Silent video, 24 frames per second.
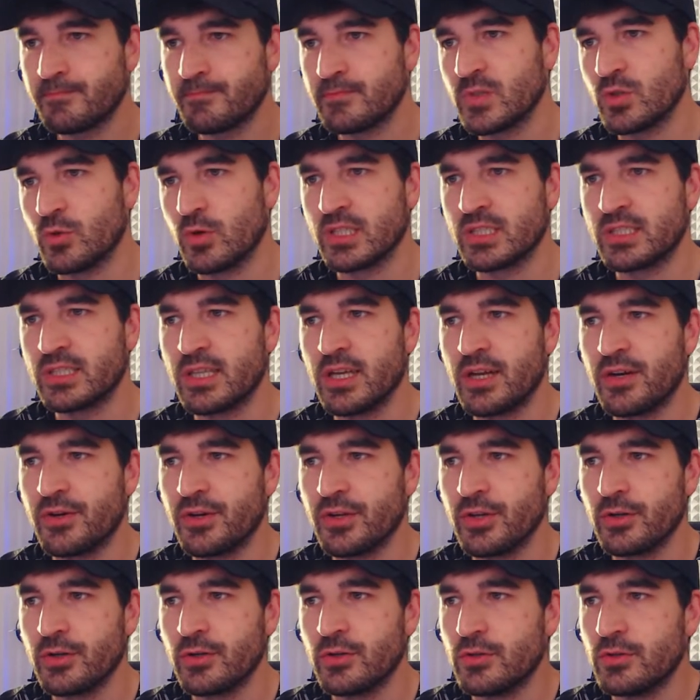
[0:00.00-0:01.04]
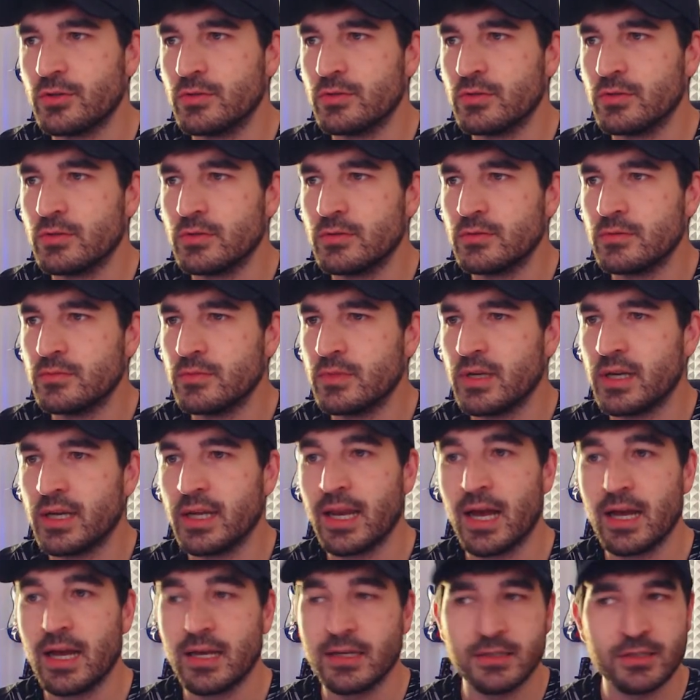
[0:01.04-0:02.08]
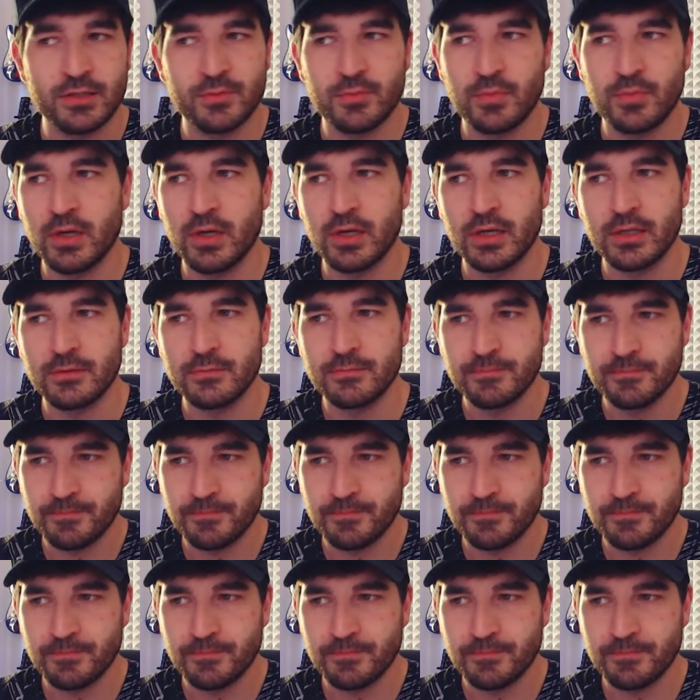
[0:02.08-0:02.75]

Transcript: So a stereo enhance plugin.